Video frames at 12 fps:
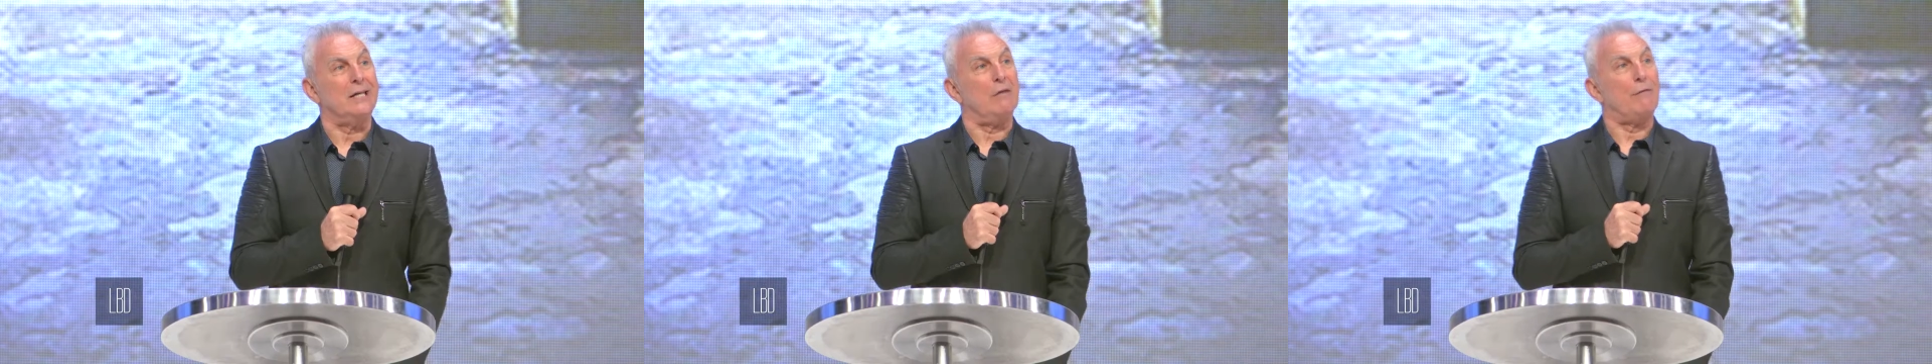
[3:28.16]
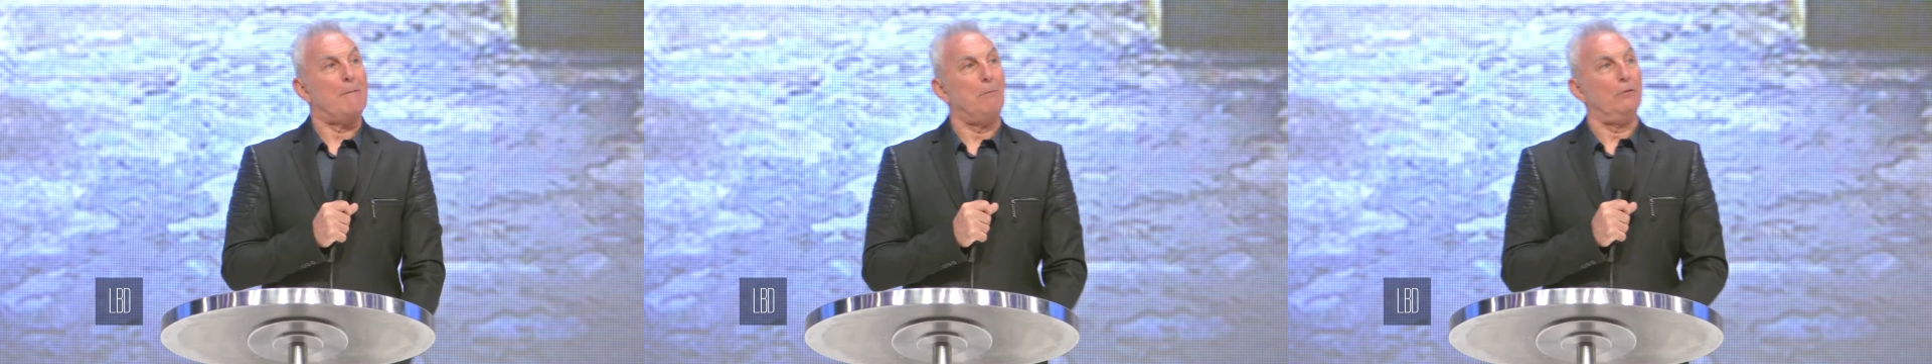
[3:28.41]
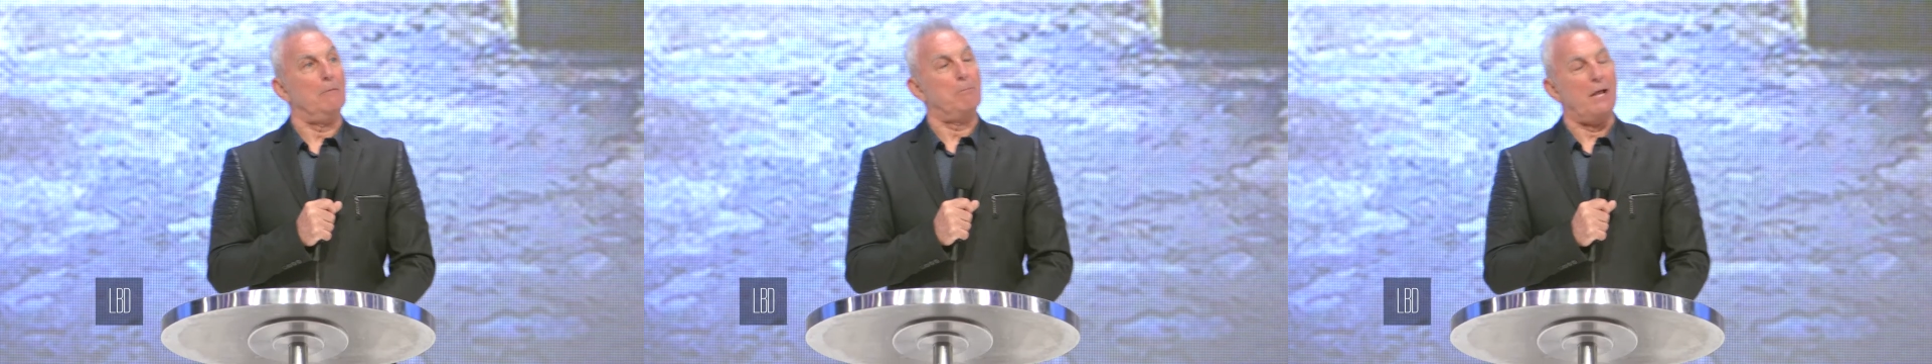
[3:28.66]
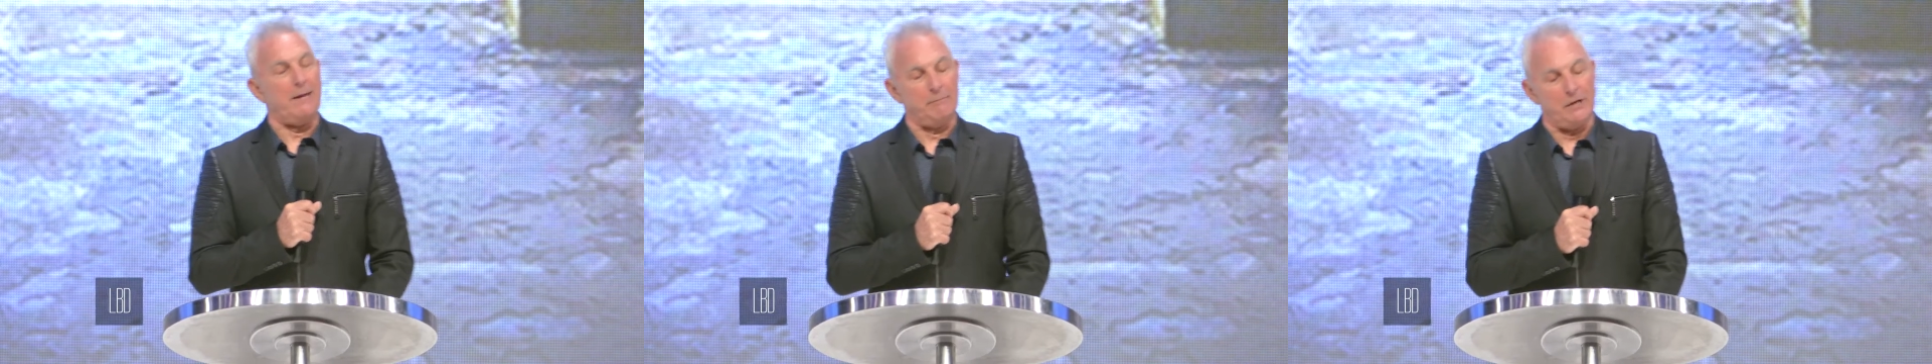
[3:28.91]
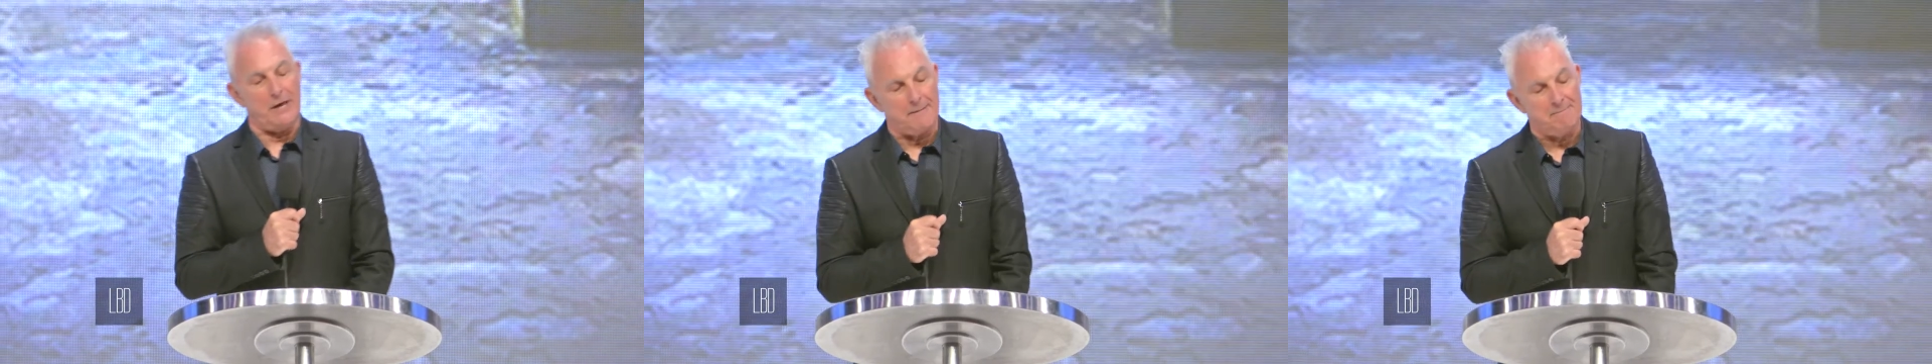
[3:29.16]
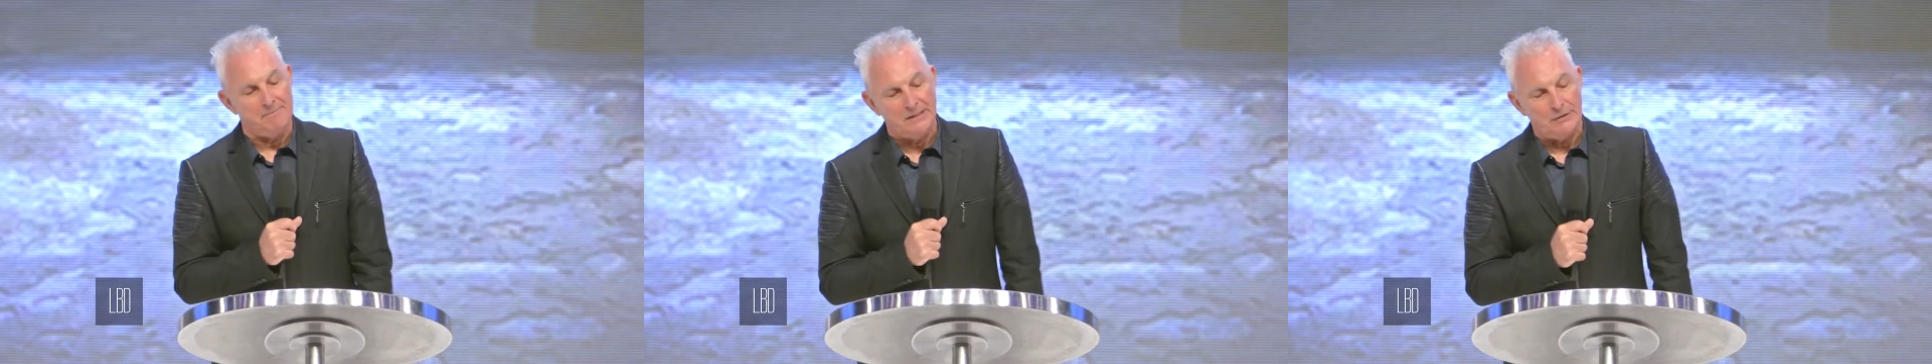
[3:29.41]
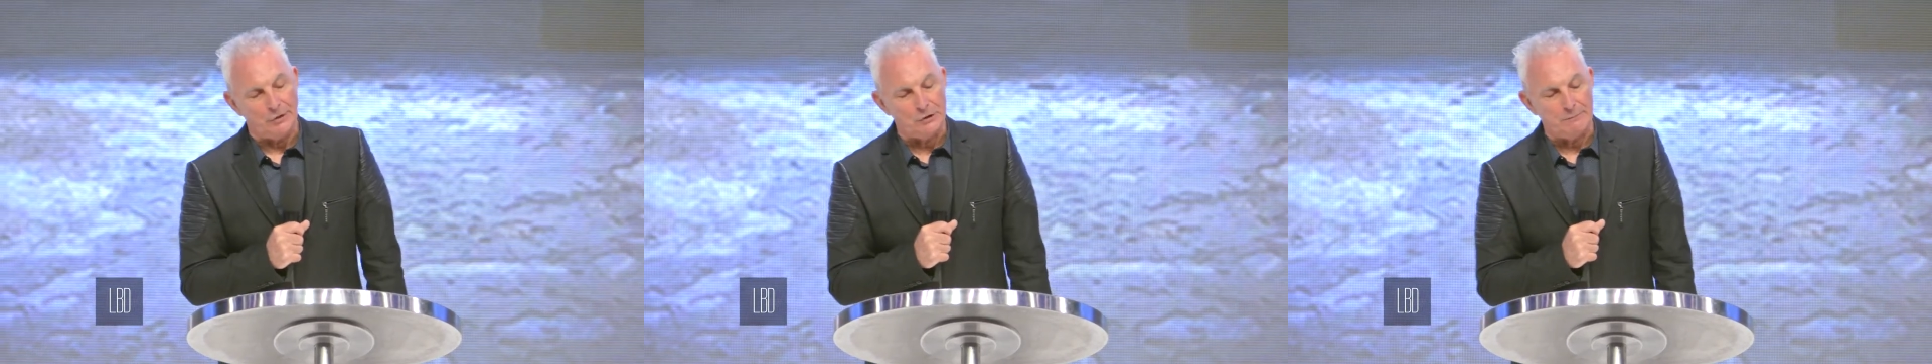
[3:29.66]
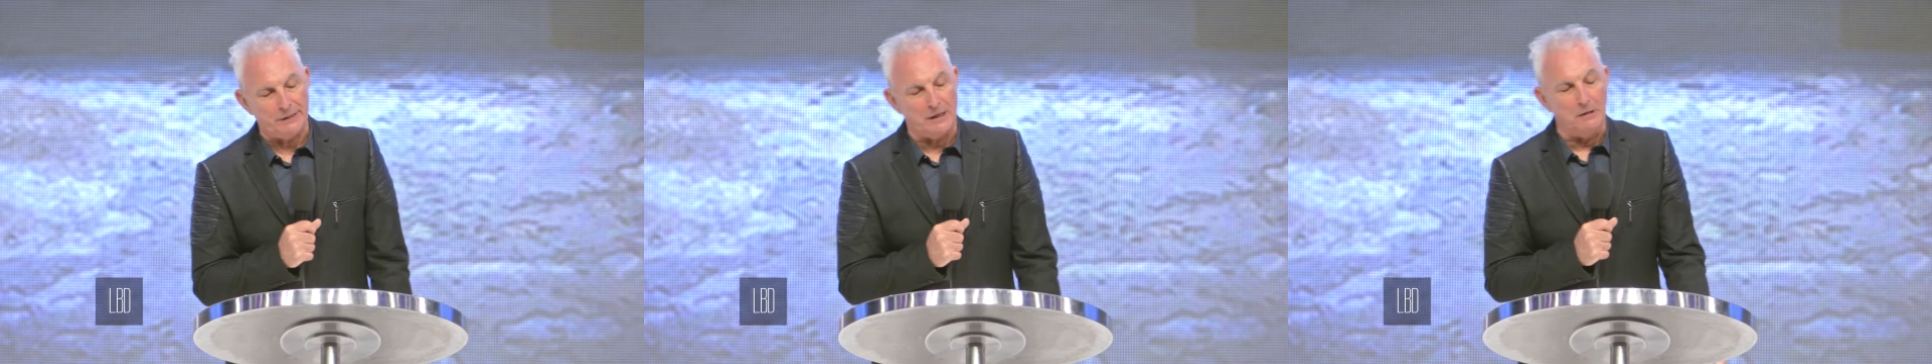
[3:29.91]
give up on the blame game. Are
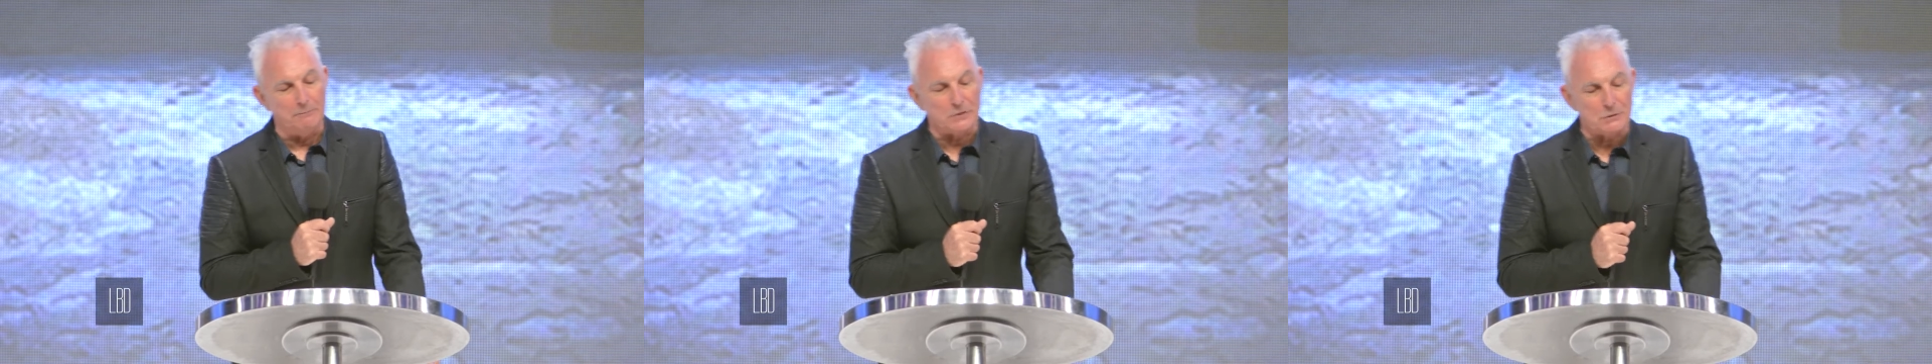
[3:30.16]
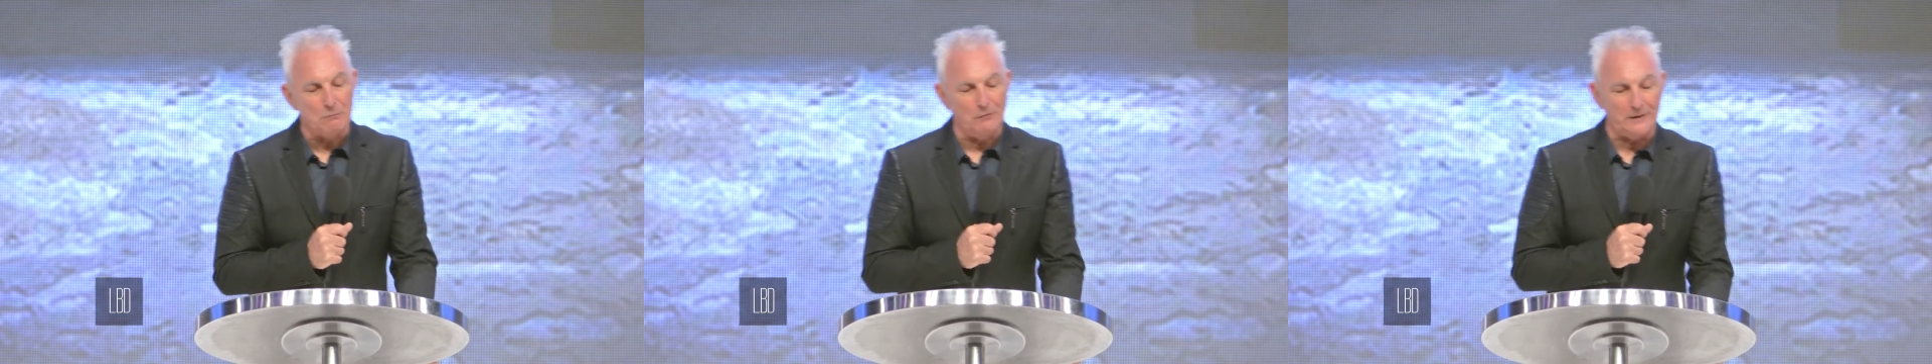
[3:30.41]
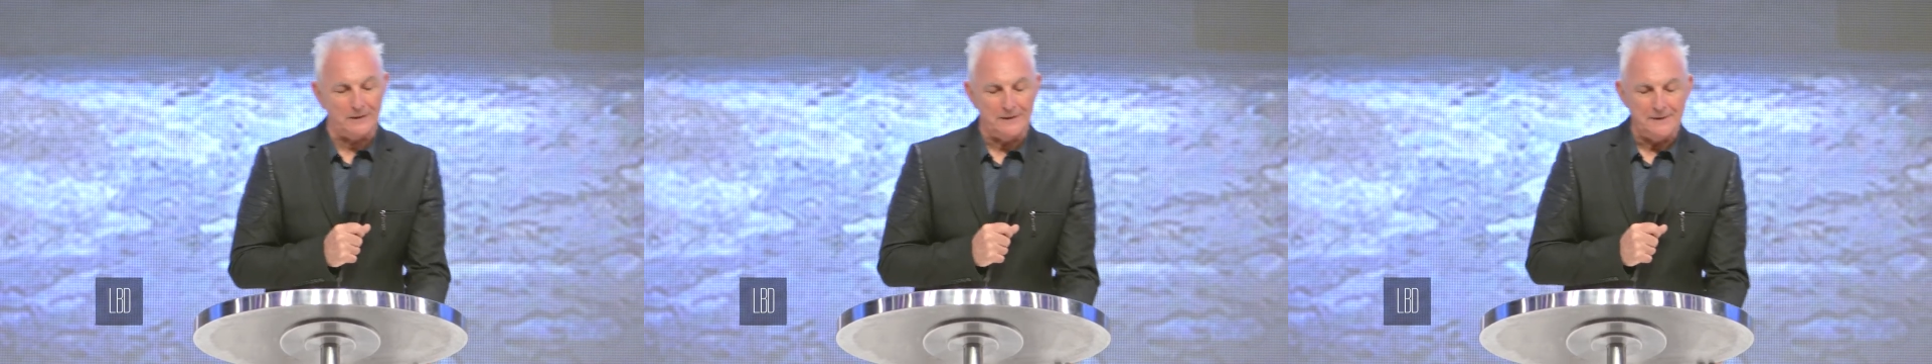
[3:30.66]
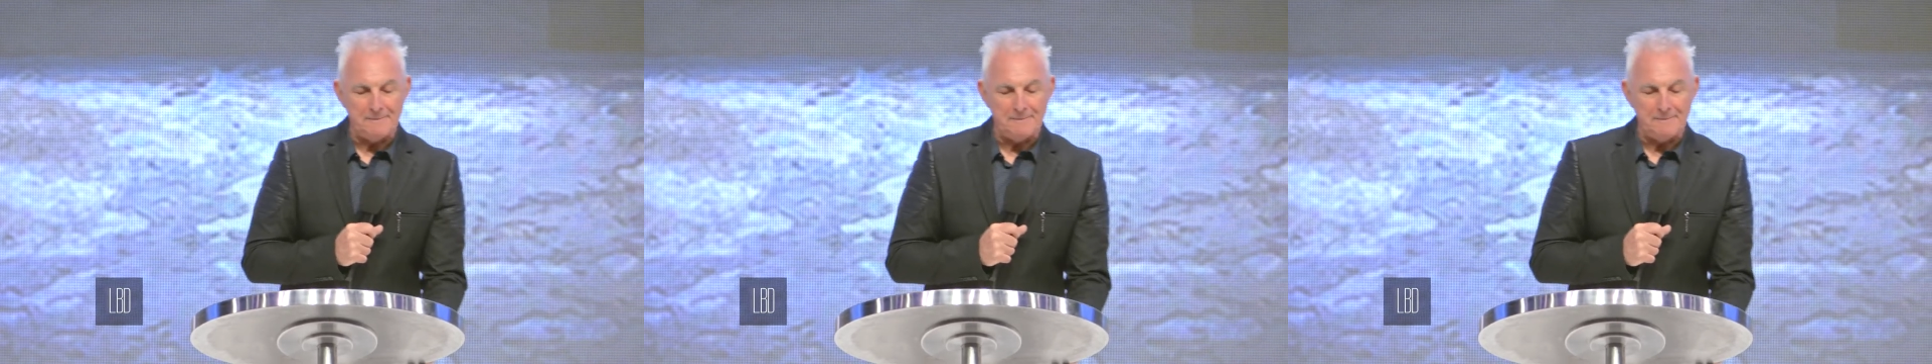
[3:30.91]
you being helped this morning?